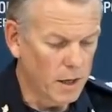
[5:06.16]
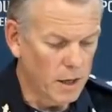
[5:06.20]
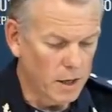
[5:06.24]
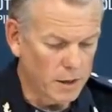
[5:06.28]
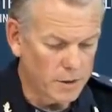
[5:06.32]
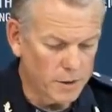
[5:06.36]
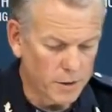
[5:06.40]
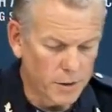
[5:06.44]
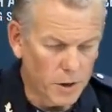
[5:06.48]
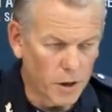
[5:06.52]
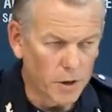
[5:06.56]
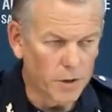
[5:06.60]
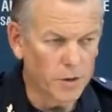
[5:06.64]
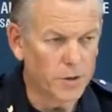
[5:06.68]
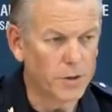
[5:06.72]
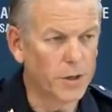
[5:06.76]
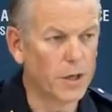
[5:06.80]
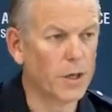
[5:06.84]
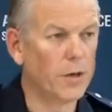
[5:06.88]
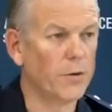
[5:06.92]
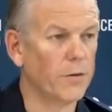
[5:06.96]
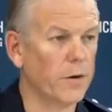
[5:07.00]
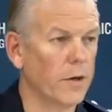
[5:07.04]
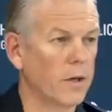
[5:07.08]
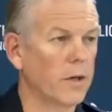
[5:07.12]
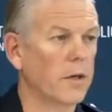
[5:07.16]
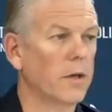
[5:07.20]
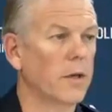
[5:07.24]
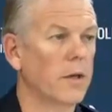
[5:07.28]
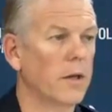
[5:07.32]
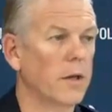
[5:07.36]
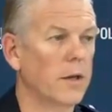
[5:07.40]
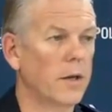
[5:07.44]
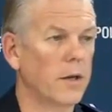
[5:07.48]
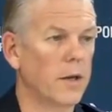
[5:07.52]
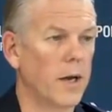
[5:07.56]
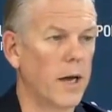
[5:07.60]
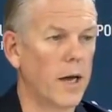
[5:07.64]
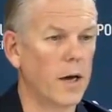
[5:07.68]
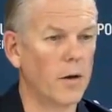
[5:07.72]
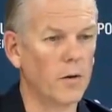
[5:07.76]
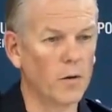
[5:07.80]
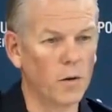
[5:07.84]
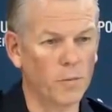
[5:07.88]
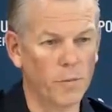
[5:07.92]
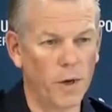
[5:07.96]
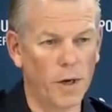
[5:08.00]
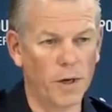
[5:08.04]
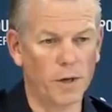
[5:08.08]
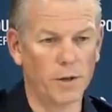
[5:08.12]
It's no secret that
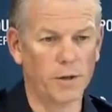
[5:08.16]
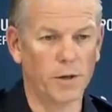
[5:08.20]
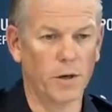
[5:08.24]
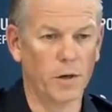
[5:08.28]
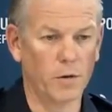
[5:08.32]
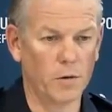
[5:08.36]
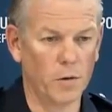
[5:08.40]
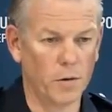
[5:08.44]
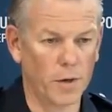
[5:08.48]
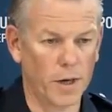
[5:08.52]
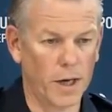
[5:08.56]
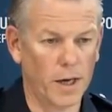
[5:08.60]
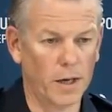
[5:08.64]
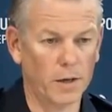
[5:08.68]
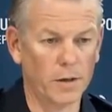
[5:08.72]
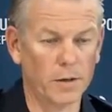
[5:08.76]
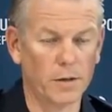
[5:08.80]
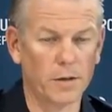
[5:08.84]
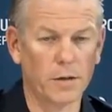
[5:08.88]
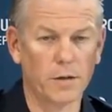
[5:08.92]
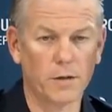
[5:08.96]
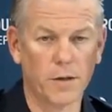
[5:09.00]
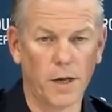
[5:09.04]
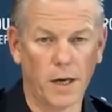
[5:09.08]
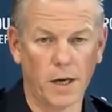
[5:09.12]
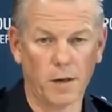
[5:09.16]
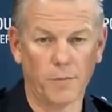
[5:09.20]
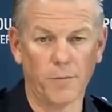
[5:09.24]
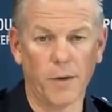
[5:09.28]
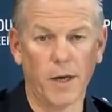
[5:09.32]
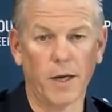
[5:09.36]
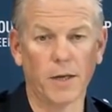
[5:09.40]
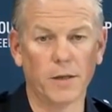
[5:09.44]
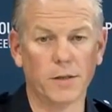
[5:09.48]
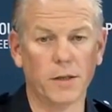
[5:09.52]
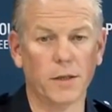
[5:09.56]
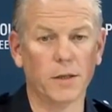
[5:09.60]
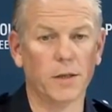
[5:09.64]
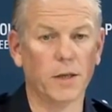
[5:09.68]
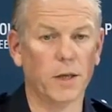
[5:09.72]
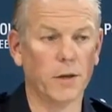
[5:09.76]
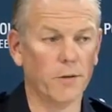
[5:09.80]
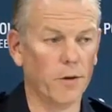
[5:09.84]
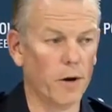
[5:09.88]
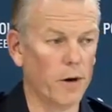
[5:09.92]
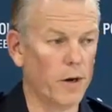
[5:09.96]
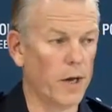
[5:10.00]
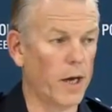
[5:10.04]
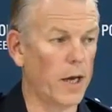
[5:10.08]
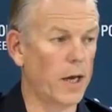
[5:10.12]
outlaw motorcycle gangs take matters into
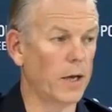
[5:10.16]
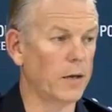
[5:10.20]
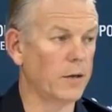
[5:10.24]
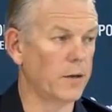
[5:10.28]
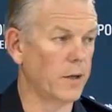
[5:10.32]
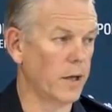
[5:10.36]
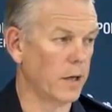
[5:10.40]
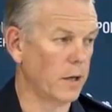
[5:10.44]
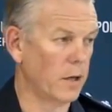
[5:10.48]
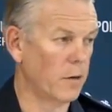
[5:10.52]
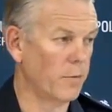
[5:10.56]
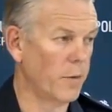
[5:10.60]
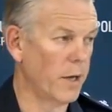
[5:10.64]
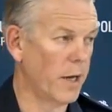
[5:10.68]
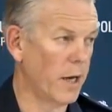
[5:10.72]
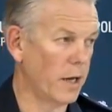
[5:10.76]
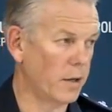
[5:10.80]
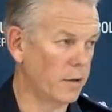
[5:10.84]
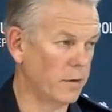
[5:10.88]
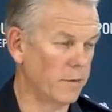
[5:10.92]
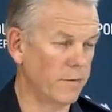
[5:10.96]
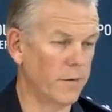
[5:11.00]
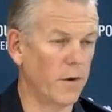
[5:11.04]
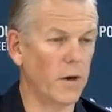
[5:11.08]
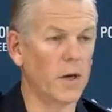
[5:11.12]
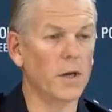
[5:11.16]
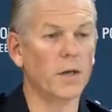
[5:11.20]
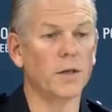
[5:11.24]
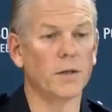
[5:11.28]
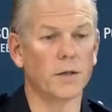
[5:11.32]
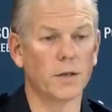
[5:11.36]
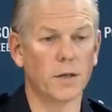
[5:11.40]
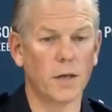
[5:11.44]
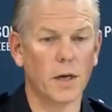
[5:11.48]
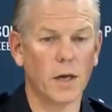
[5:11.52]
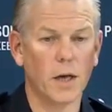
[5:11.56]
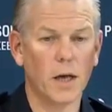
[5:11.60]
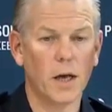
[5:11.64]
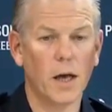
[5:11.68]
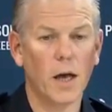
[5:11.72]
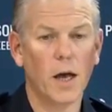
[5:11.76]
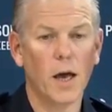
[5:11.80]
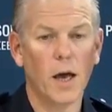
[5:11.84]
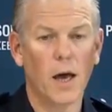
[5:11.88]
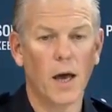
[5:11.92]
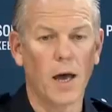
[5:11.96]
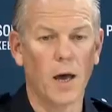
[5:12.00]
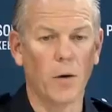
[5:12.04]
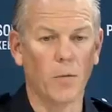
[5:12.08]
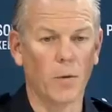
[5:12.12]
their own hands. They commit acts of violence,
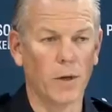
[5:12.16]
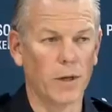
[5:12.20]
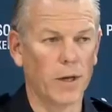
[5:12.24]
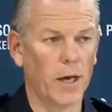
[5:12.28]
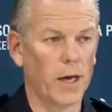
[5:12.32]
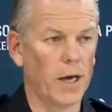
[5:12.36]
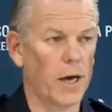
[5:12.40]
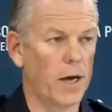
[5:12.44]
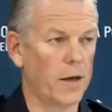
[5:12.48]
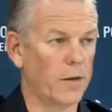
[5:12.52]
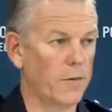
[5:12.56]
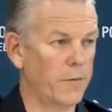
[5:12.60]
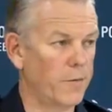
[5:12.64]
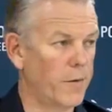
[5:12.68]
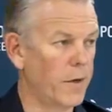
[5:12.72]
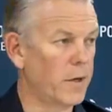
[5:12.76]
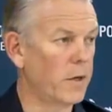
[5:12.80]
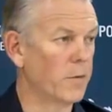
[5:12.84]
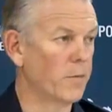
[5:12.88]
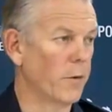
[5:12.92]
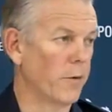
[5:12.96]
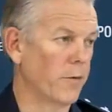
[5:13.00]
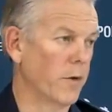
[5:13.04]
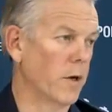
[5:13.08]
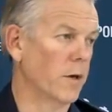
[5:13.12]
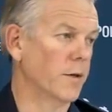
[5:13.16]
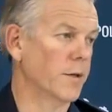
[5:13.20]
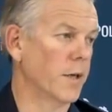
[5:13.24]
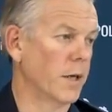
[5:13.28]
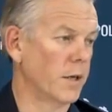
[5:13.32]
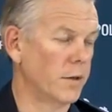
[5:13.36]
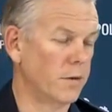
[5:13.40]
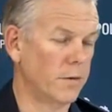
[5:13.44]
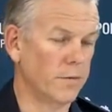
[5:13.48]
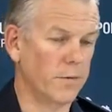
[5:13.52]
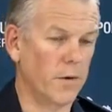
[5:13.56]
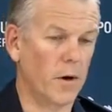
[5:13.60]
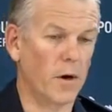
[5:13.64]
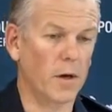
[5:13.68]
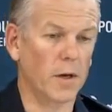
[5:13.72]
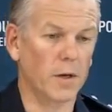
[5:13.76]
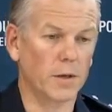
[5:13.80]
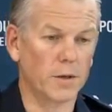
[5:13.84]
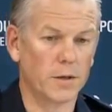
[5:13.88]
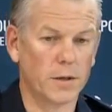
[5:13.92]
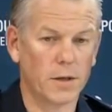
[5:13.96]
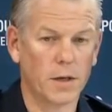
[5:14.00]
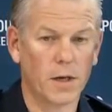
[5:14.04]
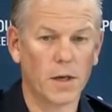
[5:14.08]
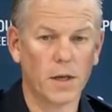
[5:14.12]
and when they are the victim of those acts of
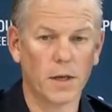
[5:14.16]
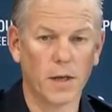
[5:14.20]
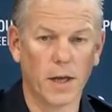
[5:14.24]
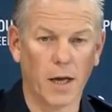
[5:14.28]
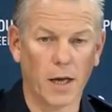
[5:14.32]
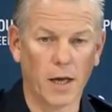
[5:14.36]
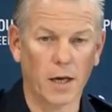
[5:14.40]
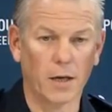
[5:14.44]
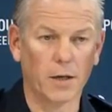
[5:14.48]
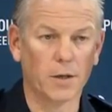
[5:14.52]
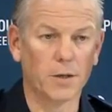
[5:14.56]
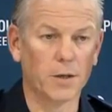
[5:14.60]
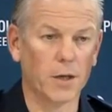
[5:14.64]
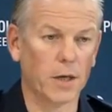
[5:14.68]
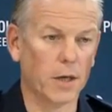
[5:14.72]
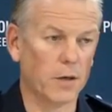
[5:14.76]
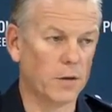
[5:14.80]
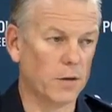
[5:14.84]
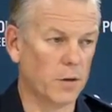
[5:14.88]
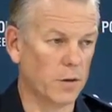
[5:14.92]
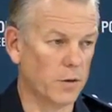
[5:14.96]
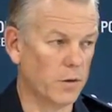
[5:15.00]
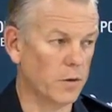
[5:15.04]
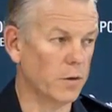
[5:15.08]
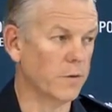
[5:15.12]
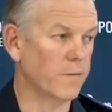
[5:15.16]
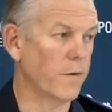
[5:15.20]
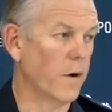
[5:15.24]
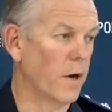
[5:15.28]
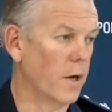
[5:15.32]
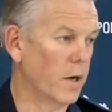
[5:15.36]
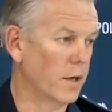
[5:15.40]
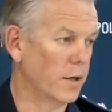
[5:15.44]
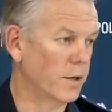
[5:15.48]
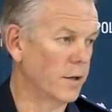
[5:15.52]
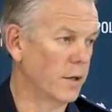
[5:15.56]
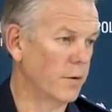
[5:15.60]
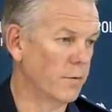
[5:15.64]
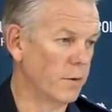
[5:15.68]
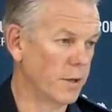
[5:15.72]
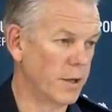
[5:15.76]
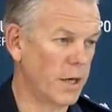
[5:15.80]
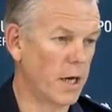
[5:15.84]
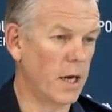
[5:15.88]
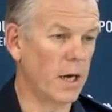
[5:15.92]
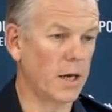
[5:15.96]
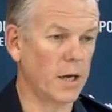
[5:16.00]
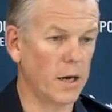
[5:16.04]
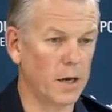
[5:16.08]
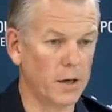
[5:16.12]
violence, they seek to use violence in
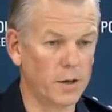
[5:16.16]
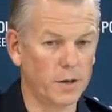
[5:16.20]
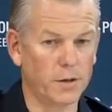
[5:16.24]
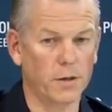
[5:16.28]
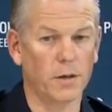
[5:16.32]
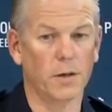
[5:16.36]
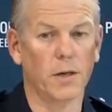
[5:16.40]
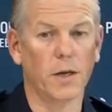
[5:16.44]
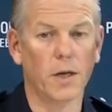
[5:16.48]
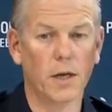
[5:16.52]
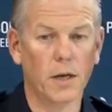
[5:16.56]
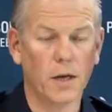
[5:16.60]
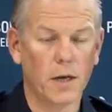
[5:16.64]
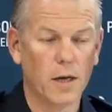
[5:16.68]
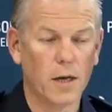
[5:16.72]
retaliation.